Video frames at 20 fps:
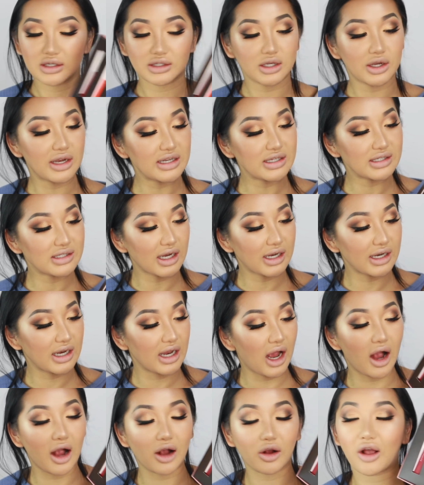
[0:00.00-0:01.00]
So inside
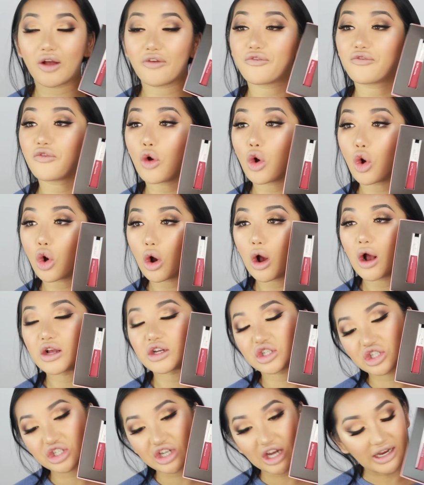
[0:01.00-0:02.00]
here, I've got 4
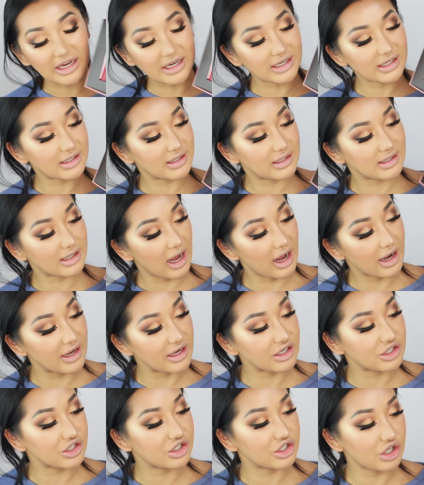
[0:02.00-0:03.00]
shades, and
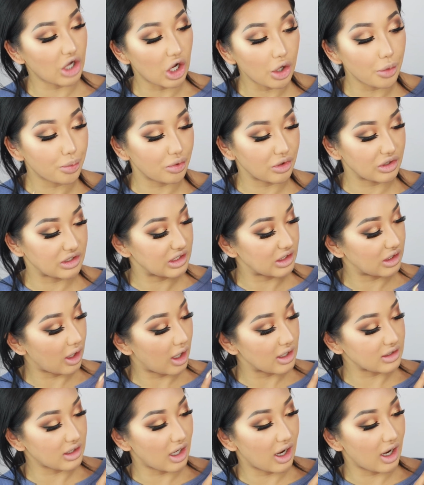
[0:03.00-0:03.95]
it's so pretty, guys.